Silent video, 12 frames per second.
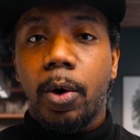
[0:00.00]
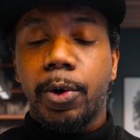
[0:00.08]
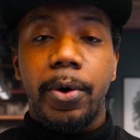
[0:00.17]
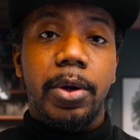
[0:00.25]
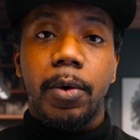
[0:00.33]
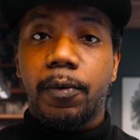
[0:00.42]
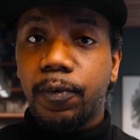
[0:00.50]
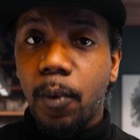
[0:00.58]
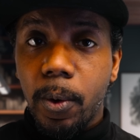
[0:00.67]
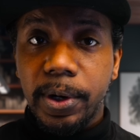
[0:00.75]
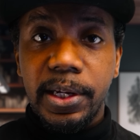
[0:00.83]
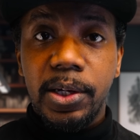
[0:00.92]
or you're in your
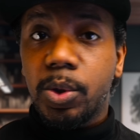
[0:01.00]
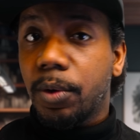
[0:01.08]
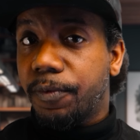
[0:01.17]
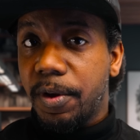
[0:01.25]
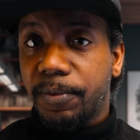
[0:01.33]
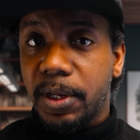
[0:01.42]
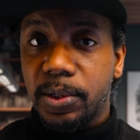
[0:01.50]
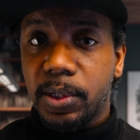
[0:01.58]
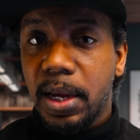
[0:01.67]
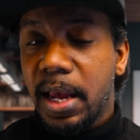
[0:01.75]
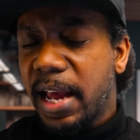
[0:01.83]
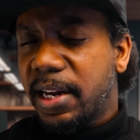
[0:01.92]
40s or 50s.
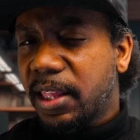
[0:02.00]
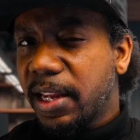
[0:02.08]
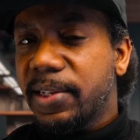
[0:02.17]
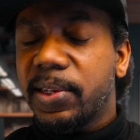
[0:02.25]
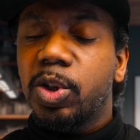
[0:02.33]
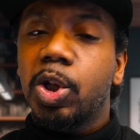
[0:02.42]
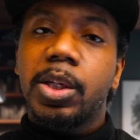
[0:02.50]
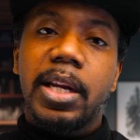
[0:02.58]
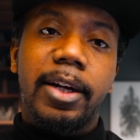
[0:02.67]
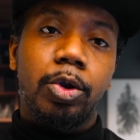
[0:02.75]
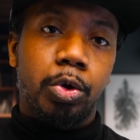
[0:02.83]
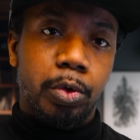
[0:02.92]
And the thing is, it's just
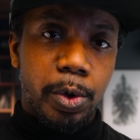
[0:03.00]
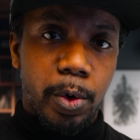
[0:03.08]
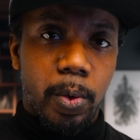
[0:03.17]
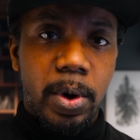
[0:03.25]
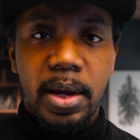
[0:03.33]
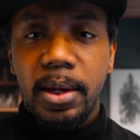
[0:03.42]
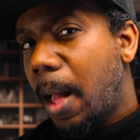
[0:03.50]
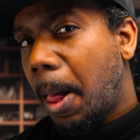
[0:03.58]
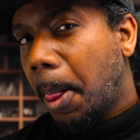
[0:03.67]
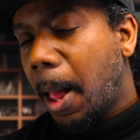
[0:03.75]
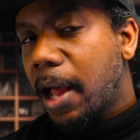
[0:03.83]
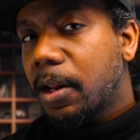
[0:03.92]
not true. A
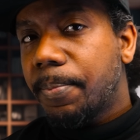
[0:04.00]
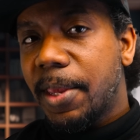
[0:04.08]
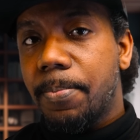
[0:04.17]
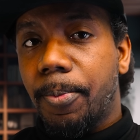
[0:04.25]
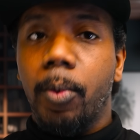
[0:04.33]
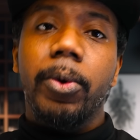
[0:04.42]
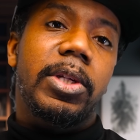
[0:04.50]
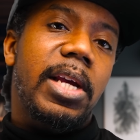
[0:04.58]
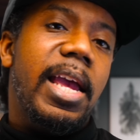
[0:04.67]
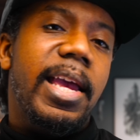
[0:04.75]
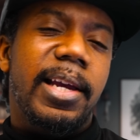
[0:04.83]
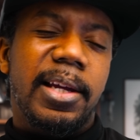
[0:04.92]
lot of people will
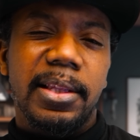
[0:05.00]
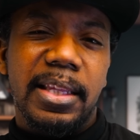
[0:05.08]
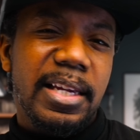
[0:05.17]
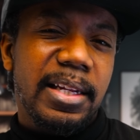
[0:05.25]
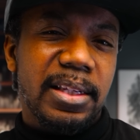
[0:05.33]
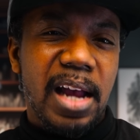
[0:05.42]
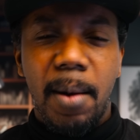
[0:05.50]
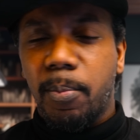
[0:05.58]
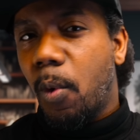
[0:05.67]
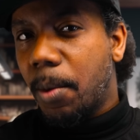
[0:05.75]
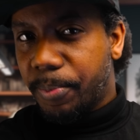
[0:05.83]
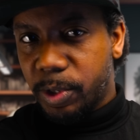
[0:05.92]
take the top
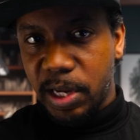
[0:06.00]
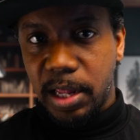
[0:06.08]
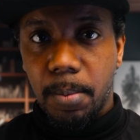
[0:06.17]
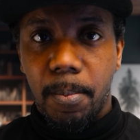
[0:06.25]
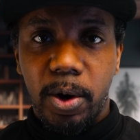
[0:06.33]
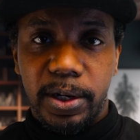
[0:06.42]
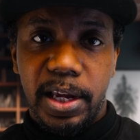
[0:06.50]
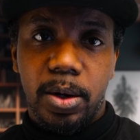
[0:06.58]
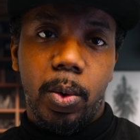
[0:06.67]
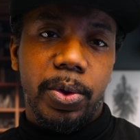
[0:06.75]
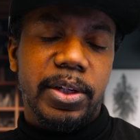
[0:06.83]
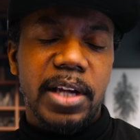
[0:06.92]
1% of the market
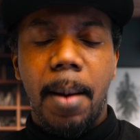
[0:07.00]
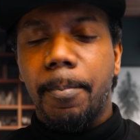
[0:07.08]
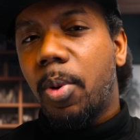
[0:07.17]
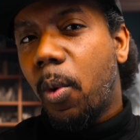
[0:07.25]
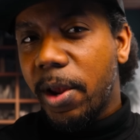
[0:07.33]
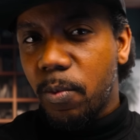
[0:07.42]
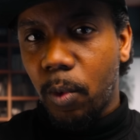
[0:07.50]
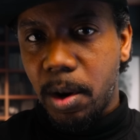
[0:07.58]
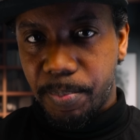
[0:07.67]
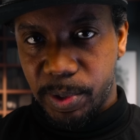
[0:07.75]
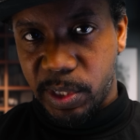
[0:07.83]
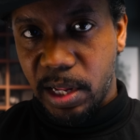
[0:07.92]
or the top
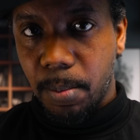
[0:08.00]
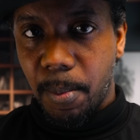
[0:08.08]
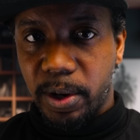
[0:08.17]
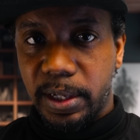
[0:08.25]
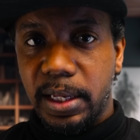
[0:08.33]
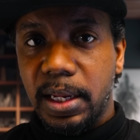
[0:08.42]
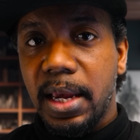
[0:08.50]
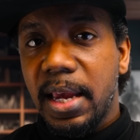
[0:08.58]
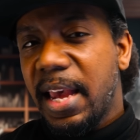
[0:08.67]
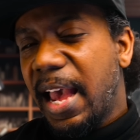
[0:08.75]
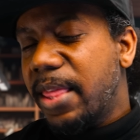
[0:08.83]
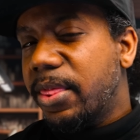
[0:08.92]
0.1% of the market
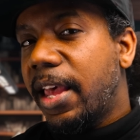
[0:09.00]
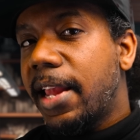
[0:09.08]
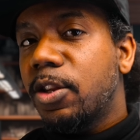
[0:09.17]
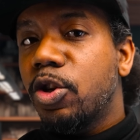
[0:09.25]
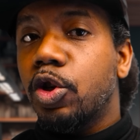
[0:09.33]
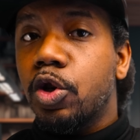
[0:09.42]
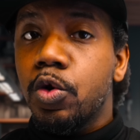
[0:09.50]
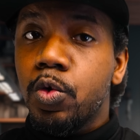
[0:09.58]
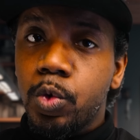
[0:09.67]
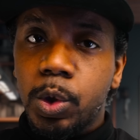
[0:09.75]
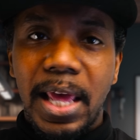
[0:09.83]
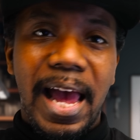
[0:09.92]
and then
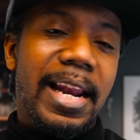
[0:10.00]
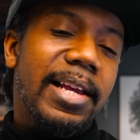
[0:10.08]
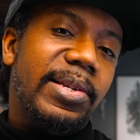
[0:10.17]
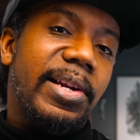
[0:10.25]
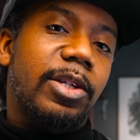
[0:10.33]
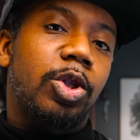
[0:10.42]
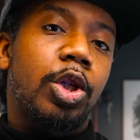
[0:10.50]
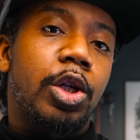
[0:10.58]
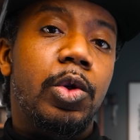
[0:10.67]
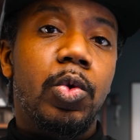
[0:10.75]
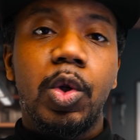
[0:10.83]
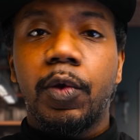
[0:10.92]
use that as an
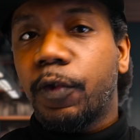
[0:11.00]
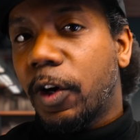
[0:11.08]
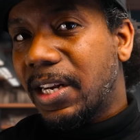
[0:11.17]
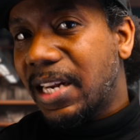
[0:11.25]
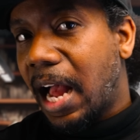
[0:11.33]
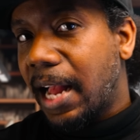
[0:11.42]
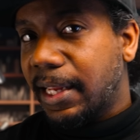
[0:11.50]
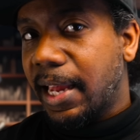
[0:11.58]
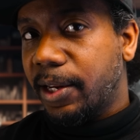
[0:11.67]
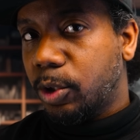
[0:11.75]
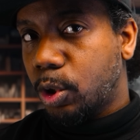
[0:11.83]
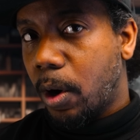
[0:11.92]
excuse for not
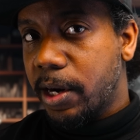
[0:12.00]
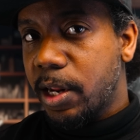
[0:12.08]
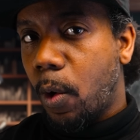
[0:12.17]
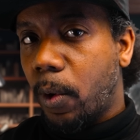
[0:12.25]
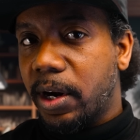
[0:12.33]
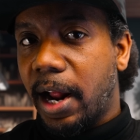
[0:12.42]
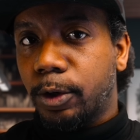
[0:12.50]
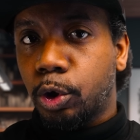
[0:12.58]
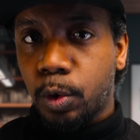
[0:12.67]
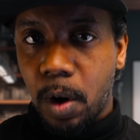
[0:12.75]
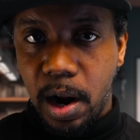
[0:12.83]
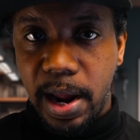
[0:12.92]
getting started or not
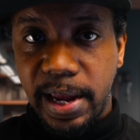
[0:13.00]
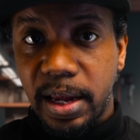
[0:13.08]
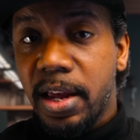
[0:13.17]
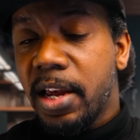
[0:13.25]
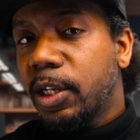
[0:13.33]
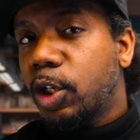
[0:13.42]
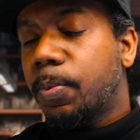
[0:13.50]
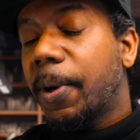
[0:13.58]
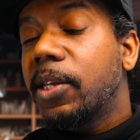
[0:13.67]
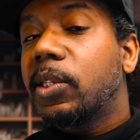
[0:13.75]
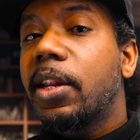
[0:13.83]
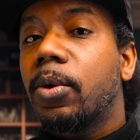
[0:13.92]
trying just
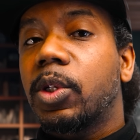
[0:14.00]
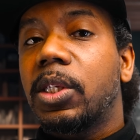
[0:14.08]
because they don't